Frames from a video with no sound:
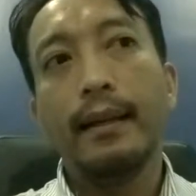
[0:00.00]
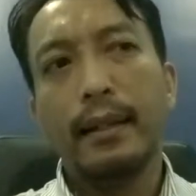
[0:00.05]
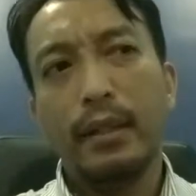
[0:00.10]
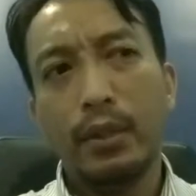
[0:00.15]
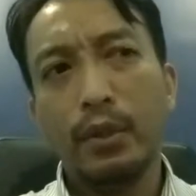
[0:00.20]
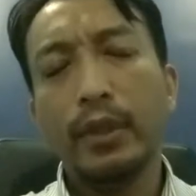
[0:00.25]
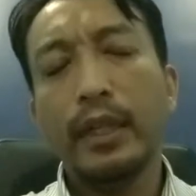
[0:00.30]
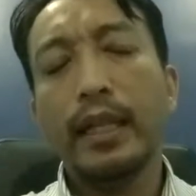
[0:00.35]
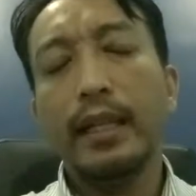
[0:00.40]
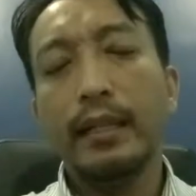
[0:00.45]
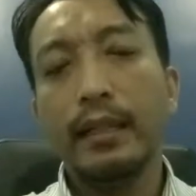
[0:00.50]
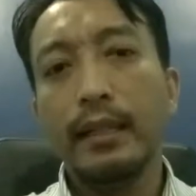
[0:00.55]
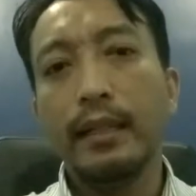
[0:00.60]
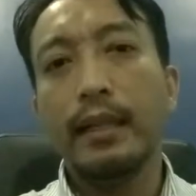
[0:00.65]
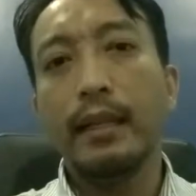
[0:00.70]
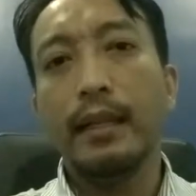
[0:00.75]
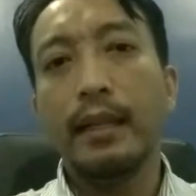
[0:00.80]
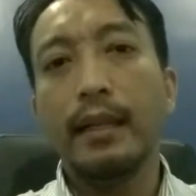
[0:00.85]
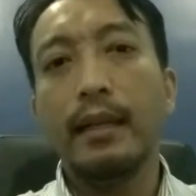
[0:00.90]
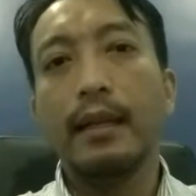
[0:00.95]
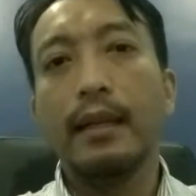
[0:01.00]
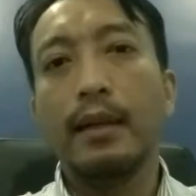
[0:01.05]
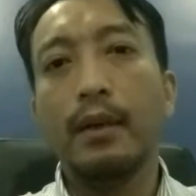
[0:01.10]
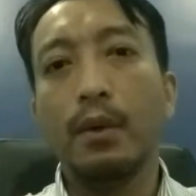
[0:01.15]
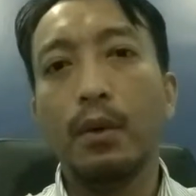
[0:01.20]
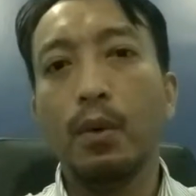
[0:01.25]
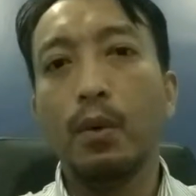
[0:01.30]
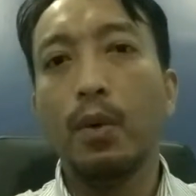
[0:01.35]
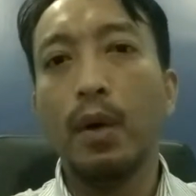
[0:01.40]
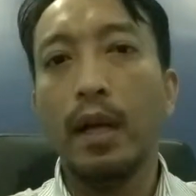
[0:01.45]
you get
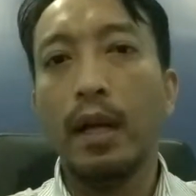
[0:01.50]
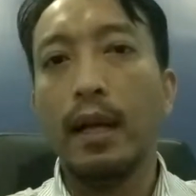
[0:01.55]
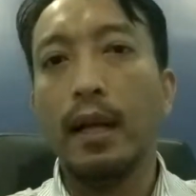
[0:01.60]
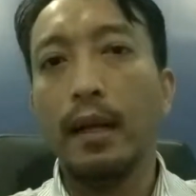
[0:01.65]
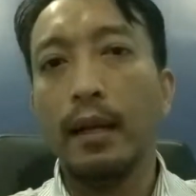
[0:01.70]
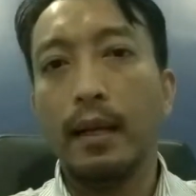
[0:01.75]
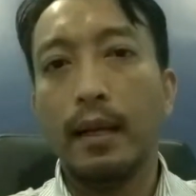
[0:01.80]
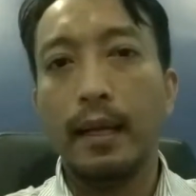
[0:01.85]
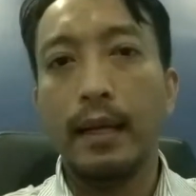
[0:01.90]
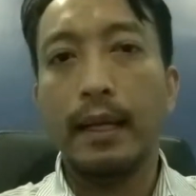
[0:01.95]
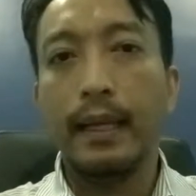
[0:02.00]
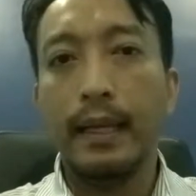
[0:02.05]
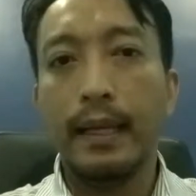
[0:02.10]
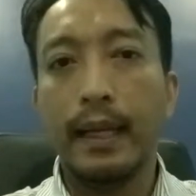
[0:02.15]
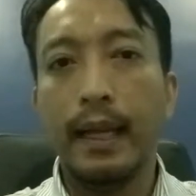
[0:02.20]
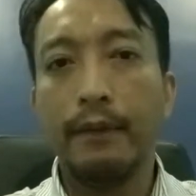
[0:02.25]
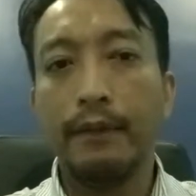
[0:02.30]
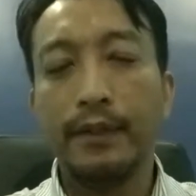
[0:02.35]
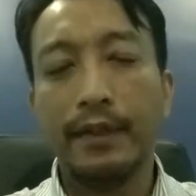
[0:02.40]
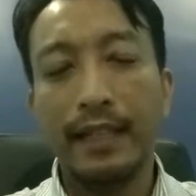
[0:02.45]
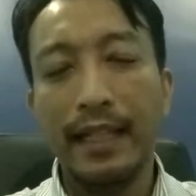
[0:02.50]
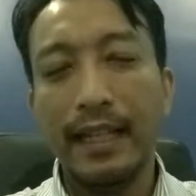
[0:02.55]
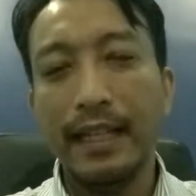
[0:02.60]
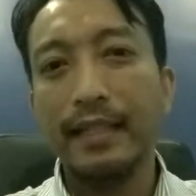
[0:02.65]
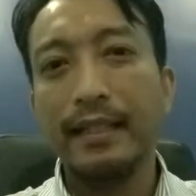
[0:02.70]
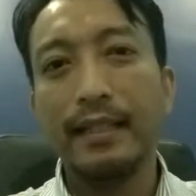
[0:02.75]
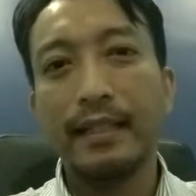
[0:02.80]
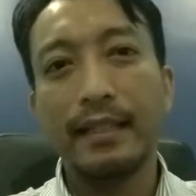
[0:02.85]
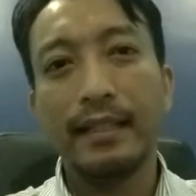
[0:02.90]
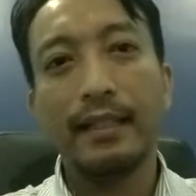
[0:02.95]
what I have
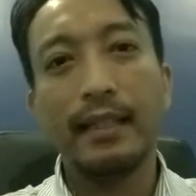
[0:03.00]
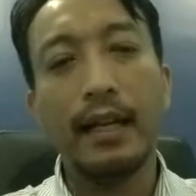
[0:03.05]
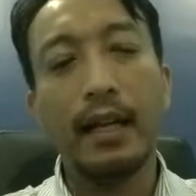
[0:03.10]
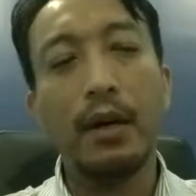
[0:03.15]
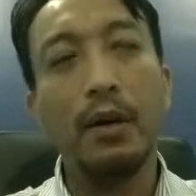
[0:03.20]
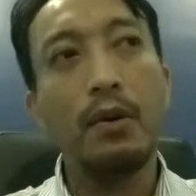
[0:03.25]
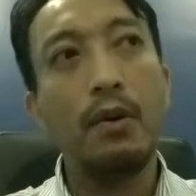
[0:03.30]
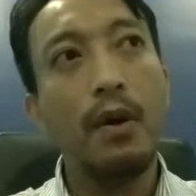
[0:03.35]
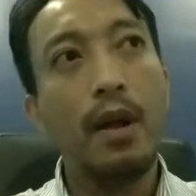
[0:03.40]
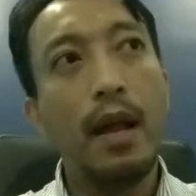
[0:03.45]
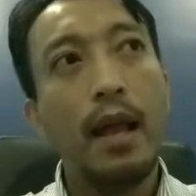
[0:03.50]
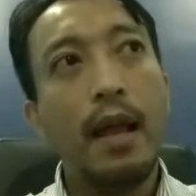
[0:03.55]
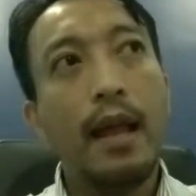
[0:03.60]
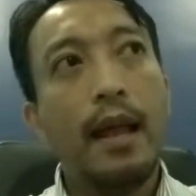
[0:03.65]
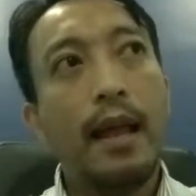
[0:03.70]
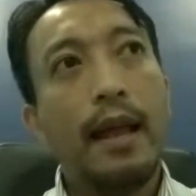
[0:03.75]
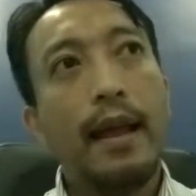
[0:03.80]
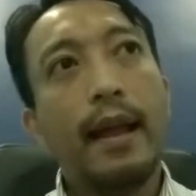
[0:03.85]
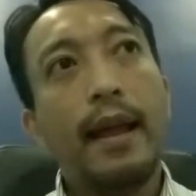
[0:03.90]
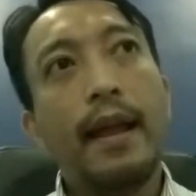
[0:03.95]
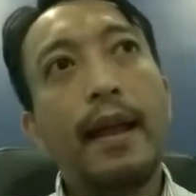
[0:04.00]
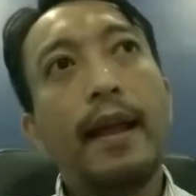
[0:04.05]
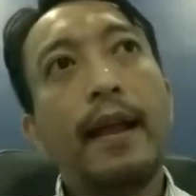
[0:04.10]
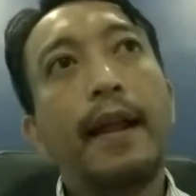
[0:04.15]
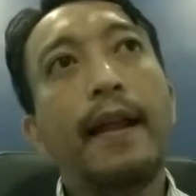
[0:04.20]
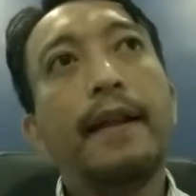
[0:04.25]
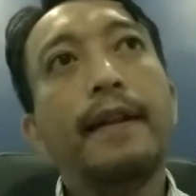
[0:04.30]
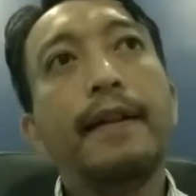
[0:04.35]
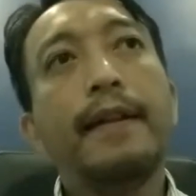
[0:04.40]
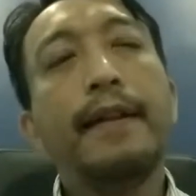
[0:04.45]
said just now,
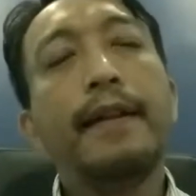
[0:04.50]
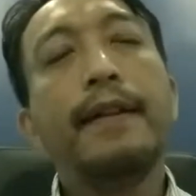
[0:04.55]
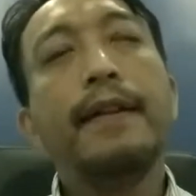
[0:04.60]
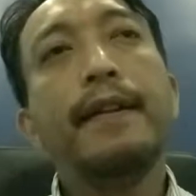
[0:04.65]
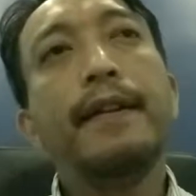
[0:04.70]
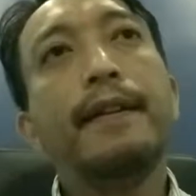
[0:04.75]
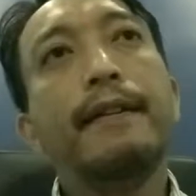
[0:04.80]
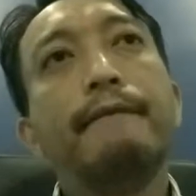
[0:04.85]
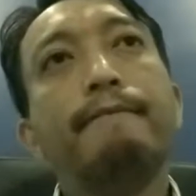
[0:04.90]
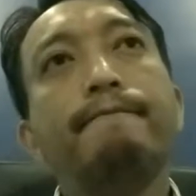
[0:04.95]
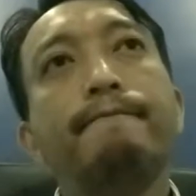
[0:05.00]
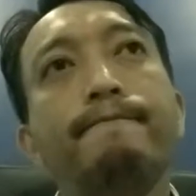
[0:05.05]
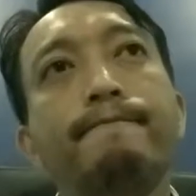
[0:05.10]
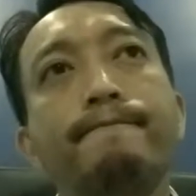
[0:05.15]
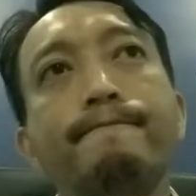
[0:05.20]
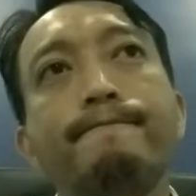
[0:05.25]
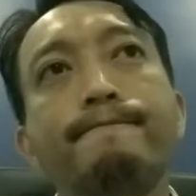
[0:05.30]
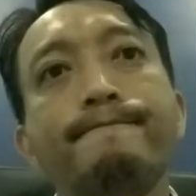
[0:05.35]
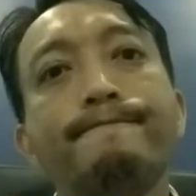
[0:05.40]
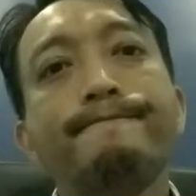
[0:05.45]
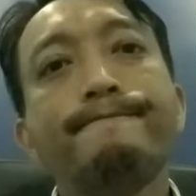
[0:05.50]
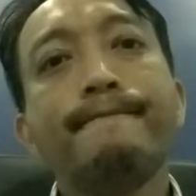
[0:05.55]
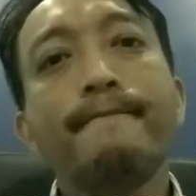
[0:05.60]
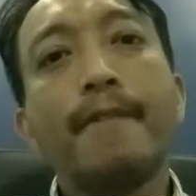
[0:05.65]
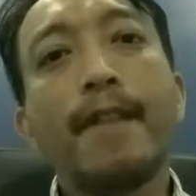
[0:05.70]
and